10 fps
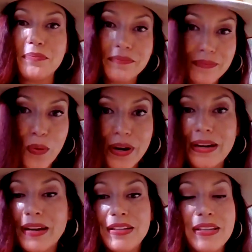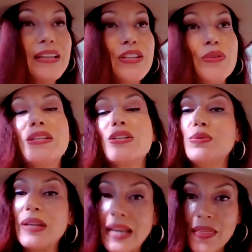or things you need to do
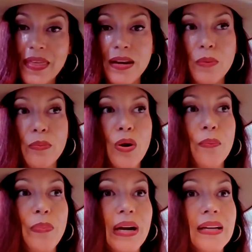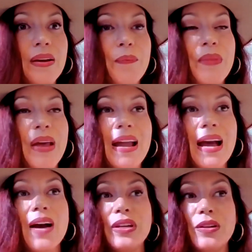to get that number, but I
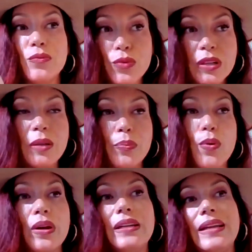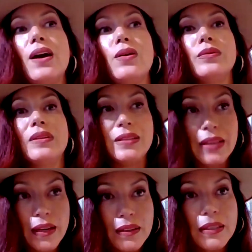have it really broken down
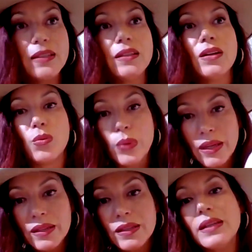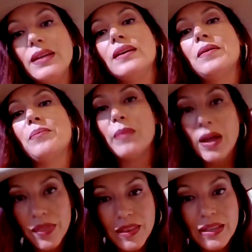daily, weekly,
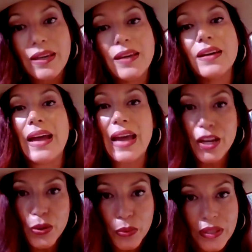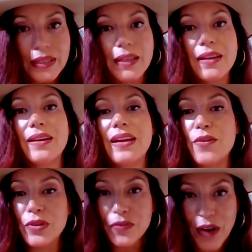monthly, annually,
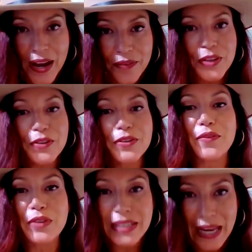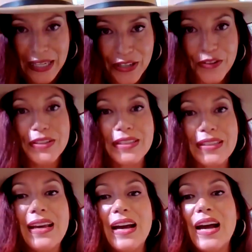every 5 years, every 10 years.
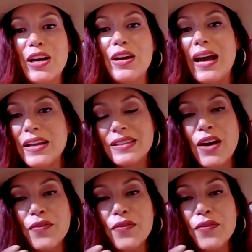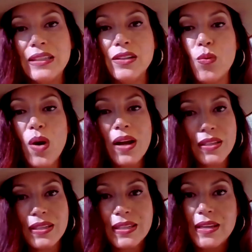I definitely want
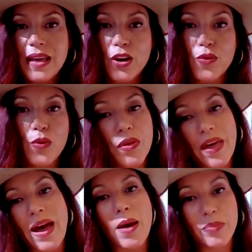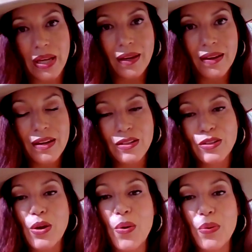to see that growth happening.
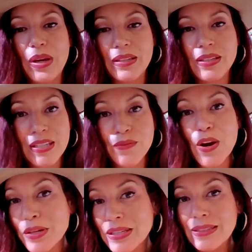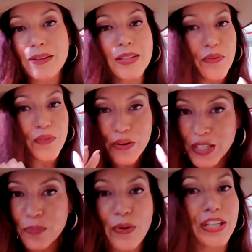So it's very detailed. I'm a very
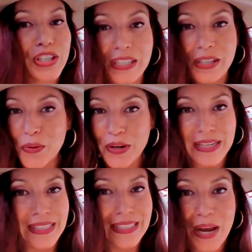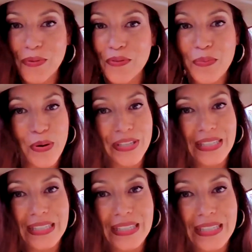spreadsheet oriented type of a
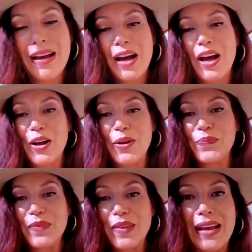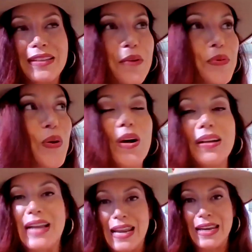person, as they would call
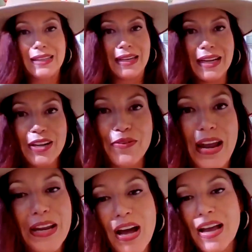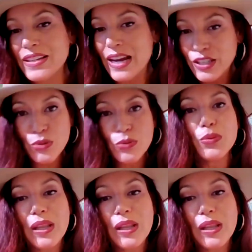it, analytic, right? I do